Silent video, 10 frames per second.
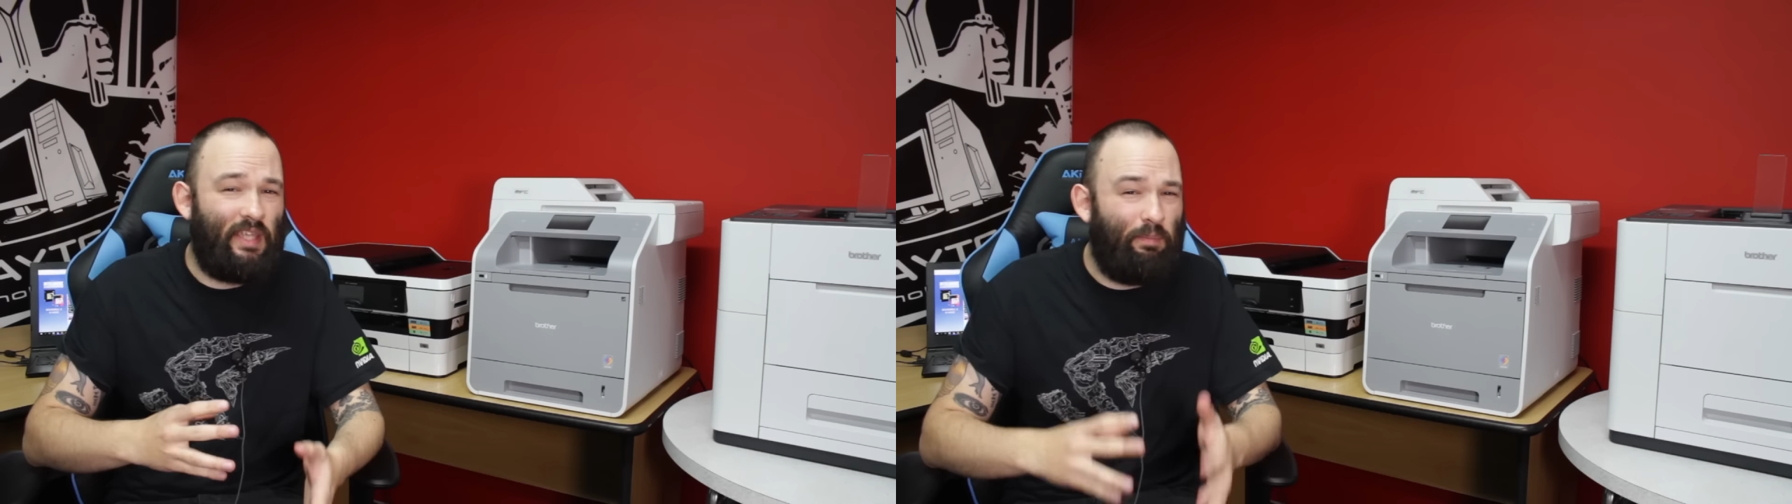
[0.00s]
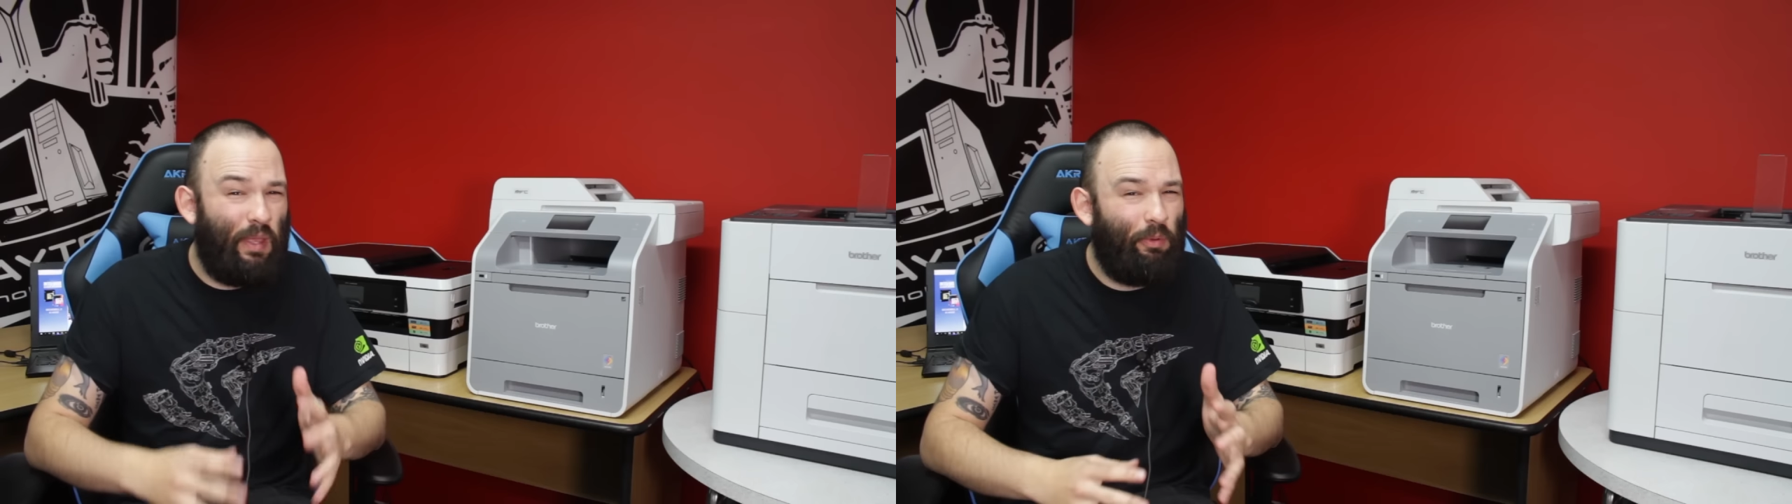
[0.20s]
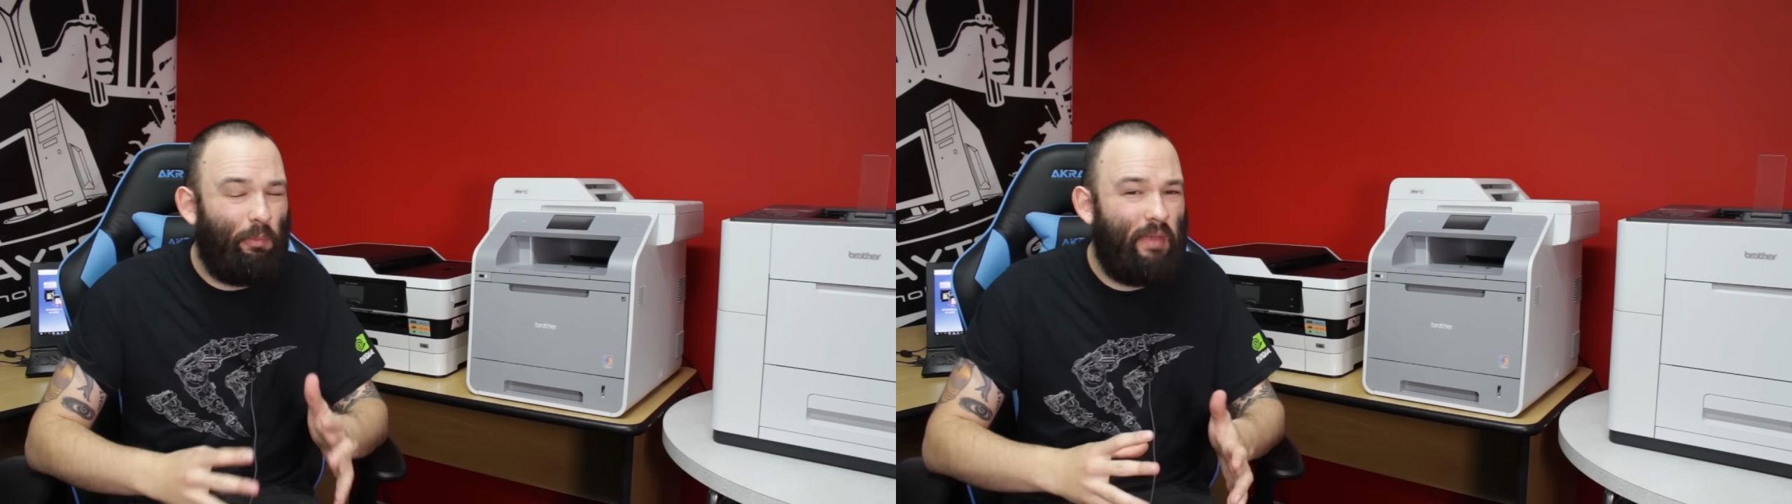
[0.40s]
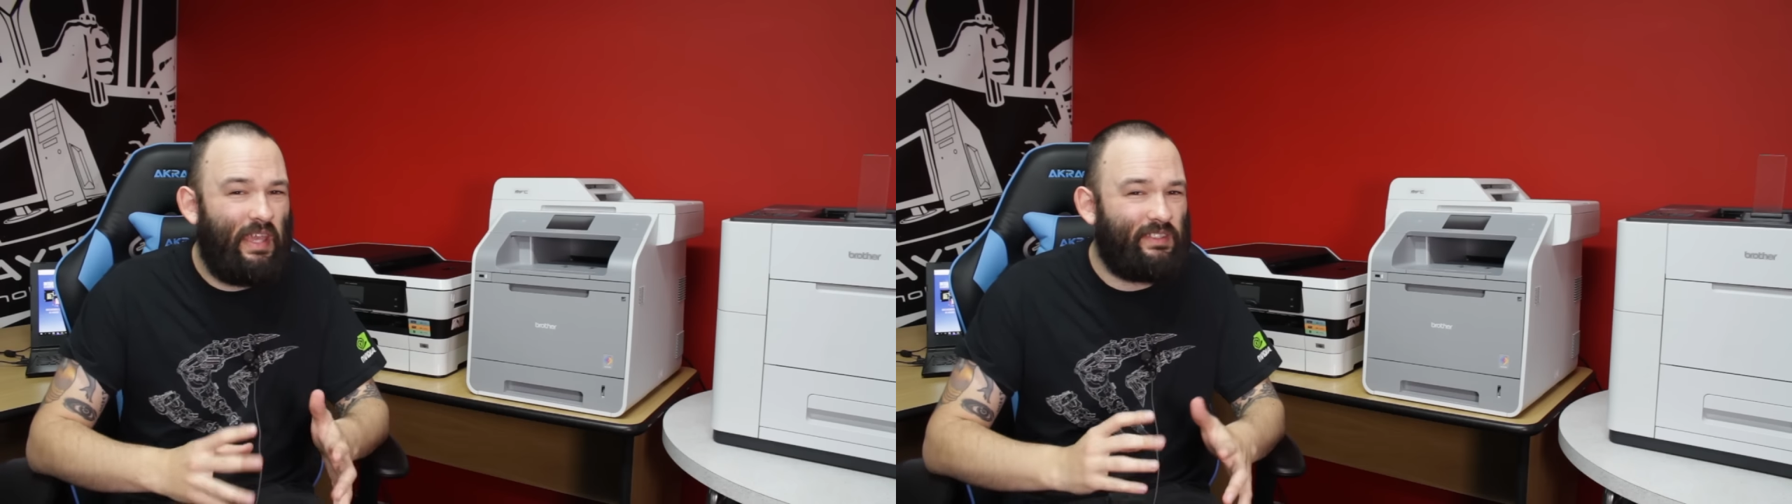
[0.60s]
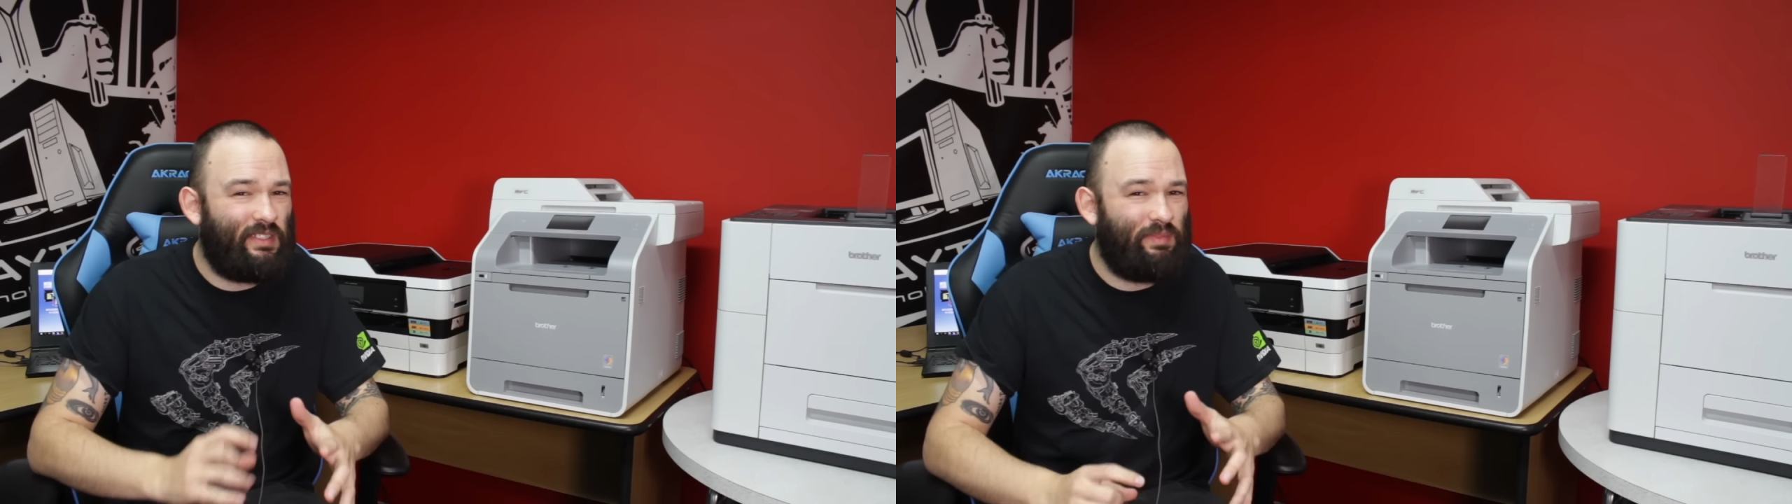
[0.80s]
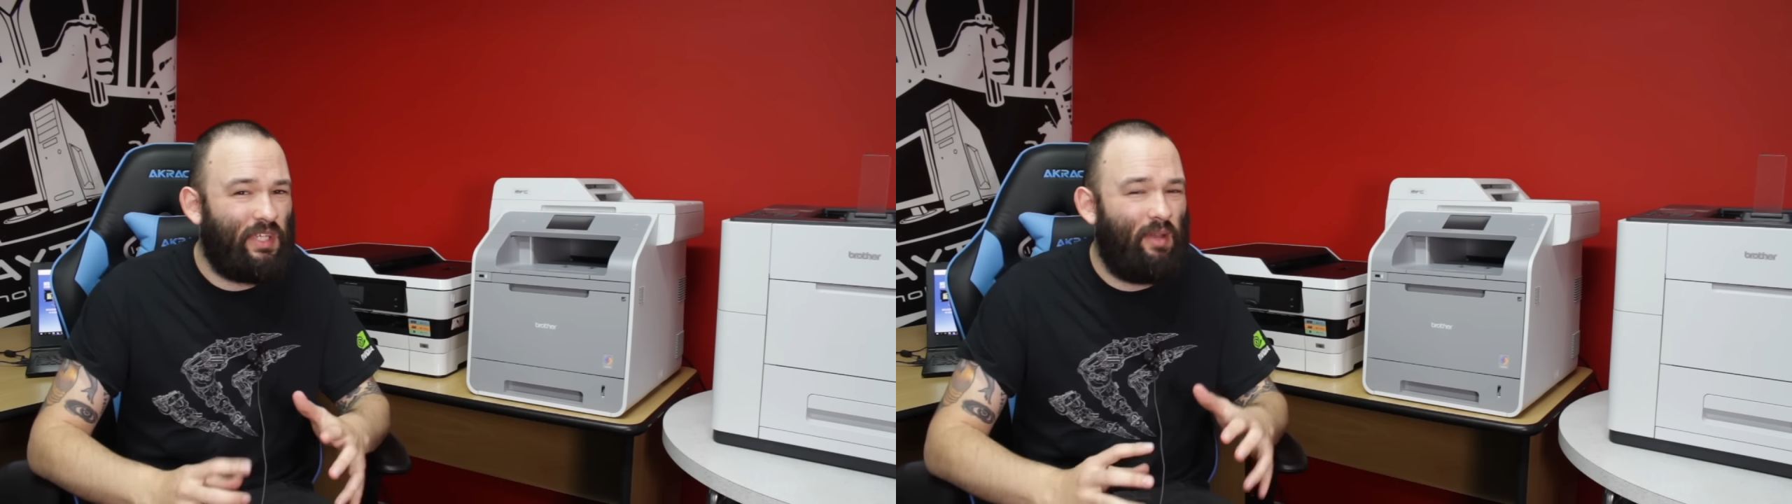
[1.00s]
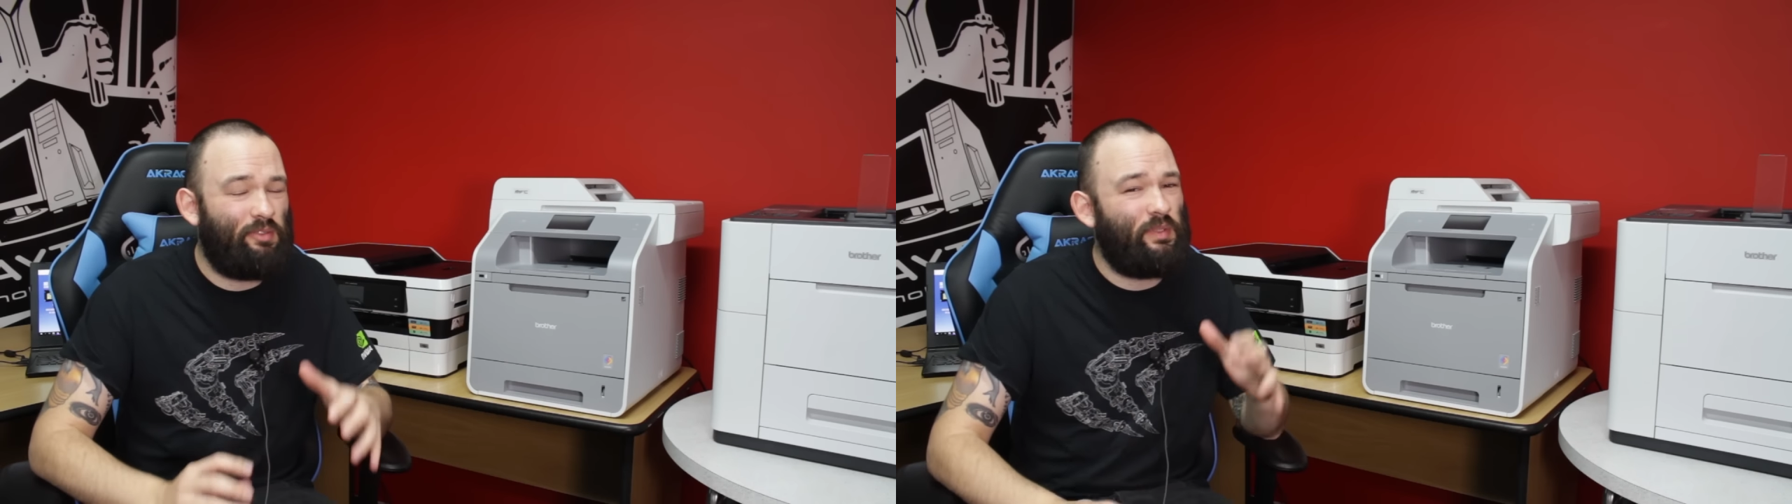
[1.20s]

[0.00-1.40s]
that people make sometimes